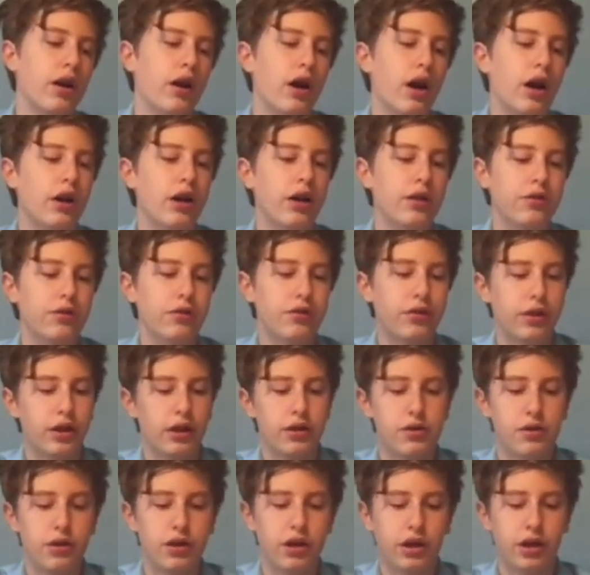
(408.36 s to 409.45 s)
Another
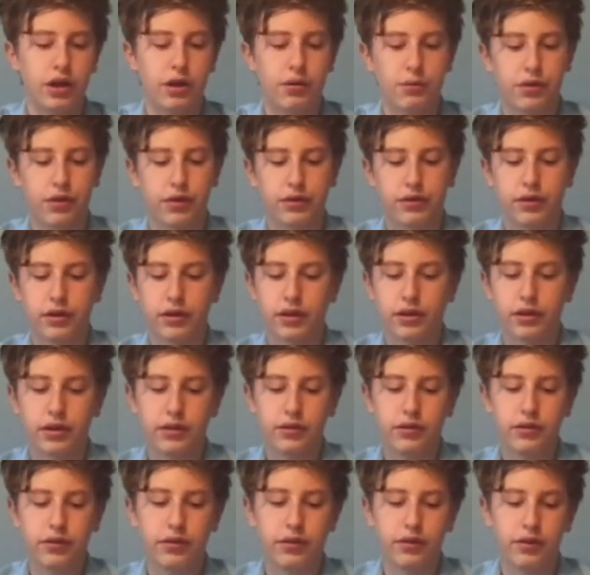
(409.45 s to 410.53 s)
thing you can get with your Cricut,
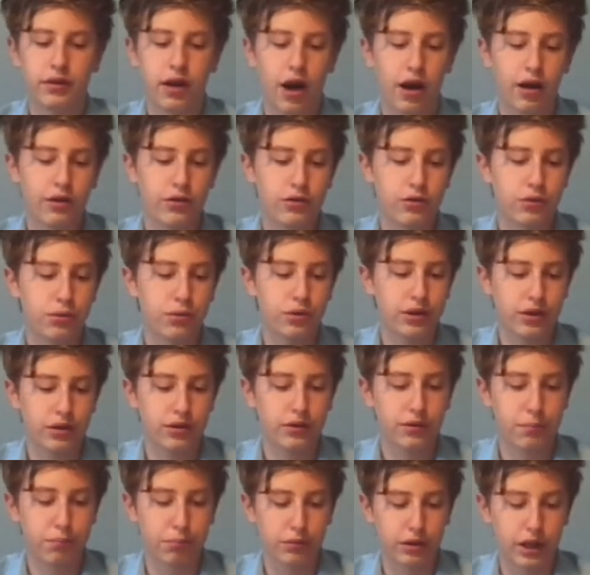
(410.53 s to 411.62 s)
this is not a tool, this
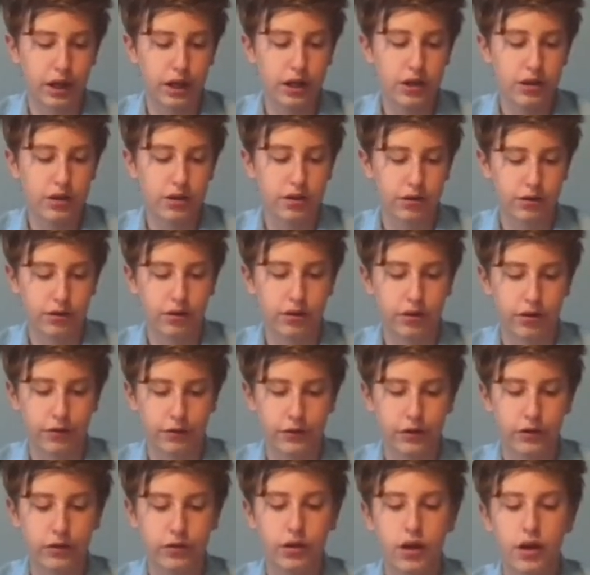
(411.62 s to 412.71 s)
is a blade. There is a
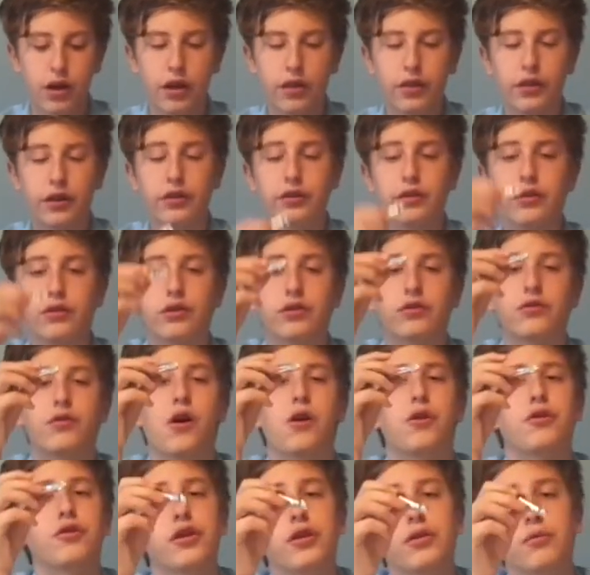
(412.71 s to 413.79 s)
difference. This is your
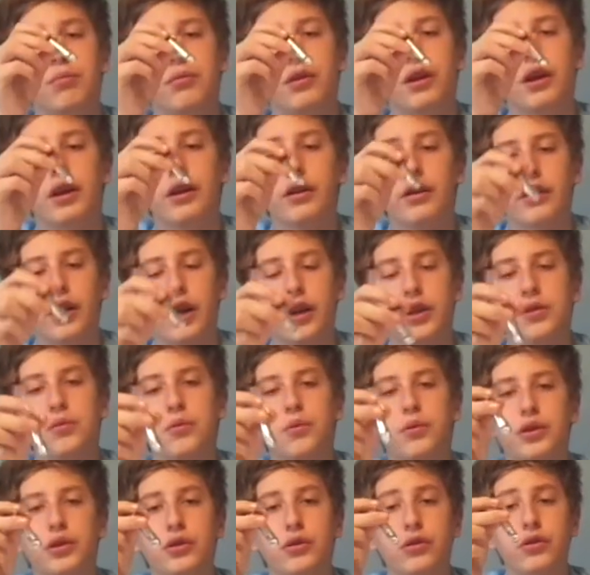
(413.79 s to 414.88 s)
rotary blade that you
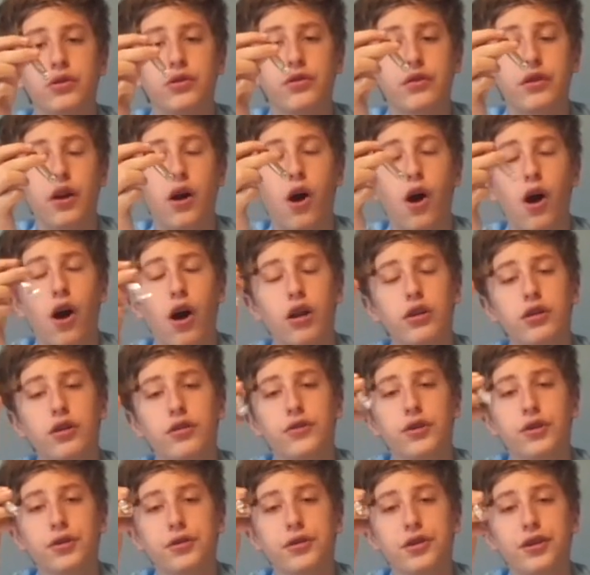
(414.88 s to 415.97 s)
will use for all
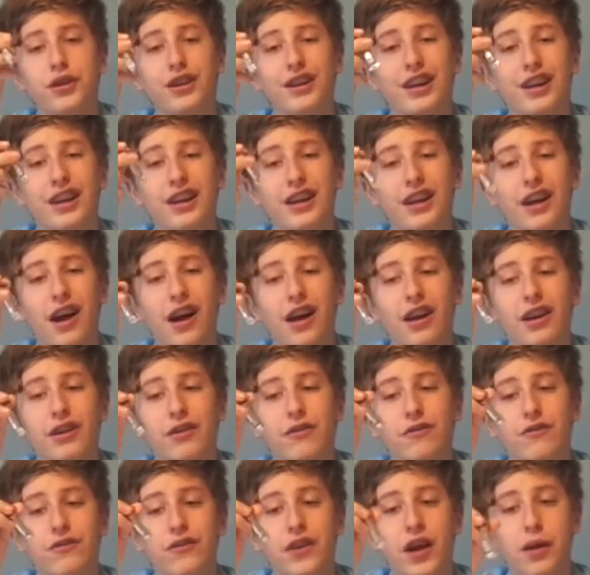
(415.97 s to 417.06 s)
of your Cricut
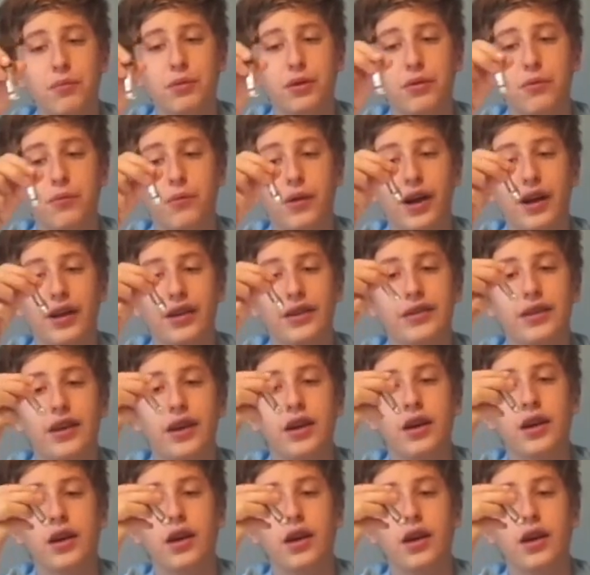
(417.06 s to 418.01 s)
cutting fabric-wise.